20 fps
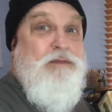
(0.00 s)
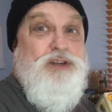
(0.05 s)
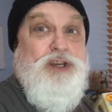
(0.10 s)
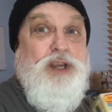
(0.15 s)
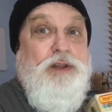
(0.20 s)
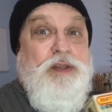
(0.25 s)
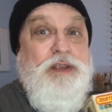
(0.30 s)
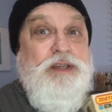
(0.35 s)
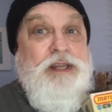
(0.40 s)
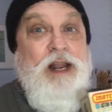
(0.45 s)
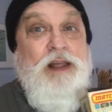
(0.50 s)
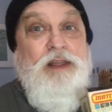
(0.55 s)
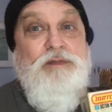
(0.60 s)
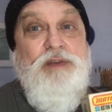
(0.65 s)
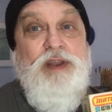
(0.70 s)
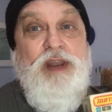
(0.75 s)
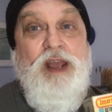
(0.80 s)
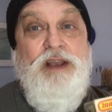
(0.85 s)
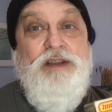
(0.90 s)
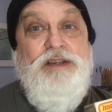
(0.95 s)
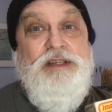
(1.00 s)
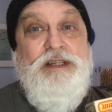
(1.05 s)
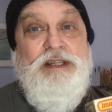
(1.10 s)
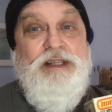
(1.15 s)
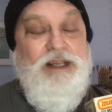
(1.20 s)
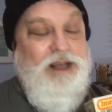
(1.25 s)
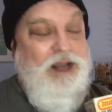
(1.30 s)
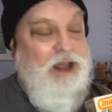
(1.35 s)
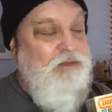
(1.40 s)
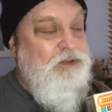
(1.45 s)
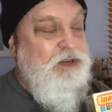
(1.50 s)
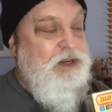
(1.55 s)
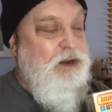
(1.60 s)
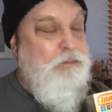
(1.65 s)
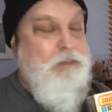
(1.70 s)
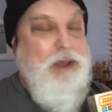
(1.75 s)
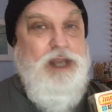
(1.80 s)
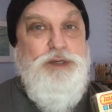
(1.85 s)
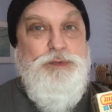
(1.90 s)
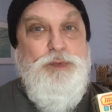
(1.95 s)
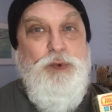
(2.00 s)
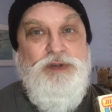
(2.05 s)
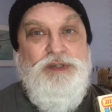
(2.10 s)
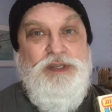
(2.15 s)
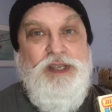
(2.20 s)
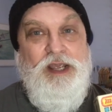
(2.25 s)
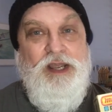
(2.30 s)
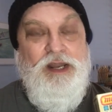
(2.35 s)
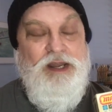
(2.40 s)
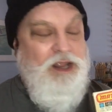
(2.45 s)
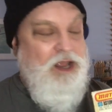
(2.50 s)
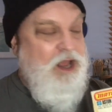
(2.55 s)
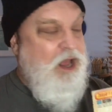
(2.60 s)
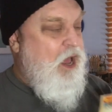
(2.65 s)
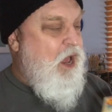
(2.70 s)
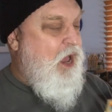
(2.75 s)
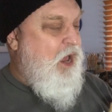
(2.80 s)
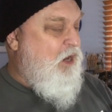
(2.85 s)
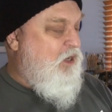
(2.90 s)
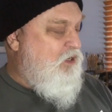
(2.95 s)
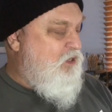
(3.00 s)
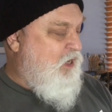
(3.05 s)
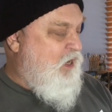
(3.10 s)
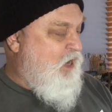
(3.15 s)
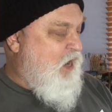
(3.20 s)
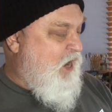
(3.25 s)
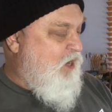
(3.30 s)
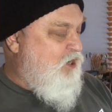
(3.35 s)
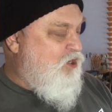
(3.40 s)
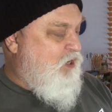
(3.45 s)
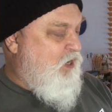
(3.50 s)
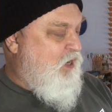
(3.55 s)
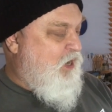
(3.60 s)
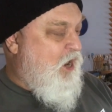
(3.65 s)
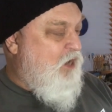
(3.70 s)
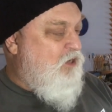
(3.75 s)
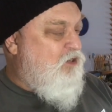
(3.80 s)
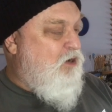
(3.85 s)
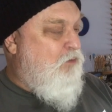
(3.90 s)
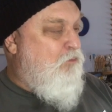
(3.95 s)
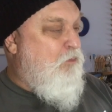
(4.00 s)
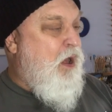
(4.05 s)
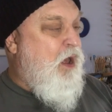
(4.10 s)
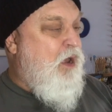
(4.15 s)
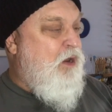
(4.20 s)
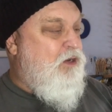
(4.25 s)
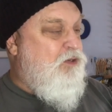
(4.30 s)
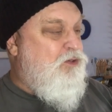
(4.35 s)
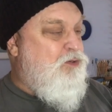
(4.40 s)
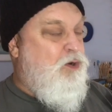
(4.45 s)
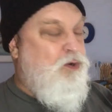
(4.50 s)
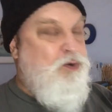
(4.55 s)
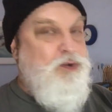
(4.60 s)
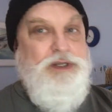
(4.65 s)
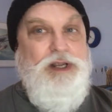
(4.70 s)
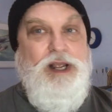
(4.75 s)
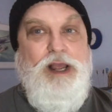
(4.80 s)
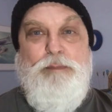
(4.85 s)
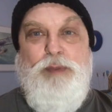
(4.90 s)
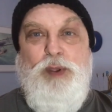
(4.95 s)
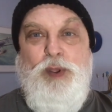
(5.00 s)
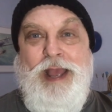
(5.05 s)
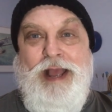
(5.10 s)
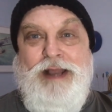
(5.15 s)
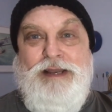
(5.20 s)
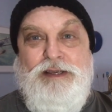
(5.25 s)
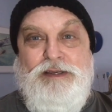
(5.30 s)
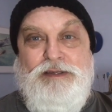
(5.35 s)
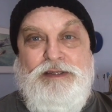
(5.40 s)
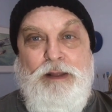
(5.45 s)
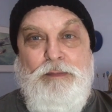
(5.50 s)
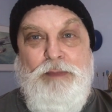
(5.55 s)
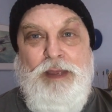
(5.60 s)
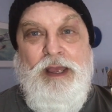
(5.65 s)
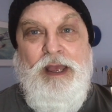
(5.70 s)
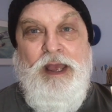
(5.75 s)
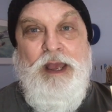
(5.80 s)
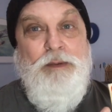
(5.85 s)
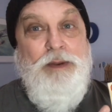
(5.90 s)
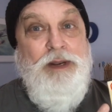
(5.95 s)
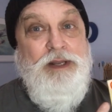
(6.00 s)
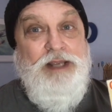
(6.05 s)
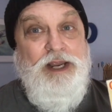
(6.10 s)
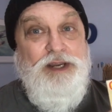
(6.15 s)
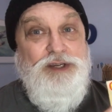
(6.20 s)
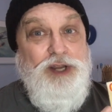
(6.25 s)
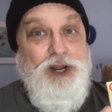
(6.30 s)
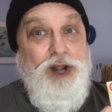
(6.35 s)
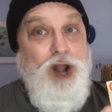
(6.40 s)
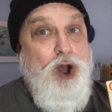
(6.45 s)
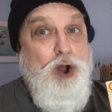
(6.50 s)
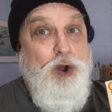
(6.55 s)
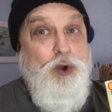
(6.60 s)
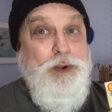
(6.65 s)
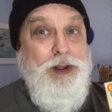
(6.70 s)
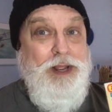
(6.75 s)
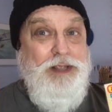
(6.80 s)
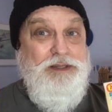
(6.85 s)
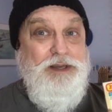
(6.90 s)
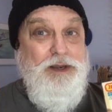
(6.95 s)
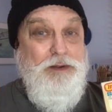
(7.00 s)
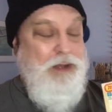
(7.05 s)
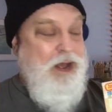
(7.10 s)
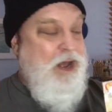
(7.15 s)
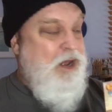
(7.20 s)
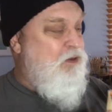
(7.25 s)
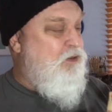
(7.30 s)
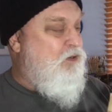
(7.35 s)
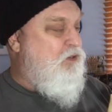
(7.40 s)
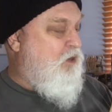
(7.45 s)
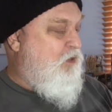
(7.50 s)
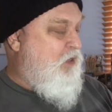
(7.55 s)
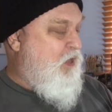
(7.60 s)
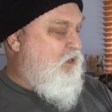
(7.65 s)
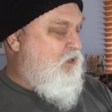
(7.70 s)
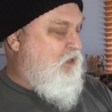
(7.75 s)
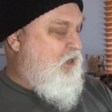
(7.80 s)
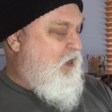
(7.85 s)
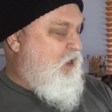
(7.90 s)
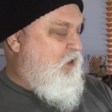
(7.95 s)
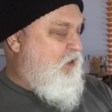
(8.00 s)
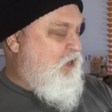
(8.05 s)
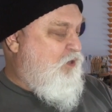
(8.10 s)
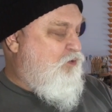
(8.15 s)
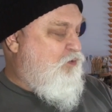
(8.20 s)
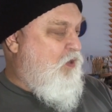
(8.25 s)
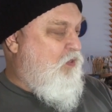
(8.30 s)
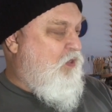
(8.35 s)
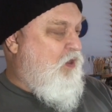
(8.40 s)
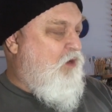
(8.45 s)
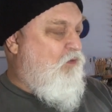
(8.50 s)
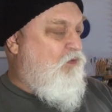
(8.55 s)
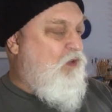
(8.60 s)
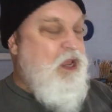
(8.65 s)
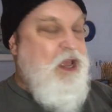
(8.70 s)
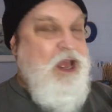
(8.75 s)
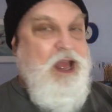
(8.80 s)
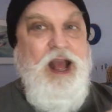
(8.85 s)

shown this in other videos. This lovely little Matchbox kit, and it's actually an Aston Martin. It sort of looks like a Bugatti or something, but it's actually an old Aston Martin, so that's rather lovely.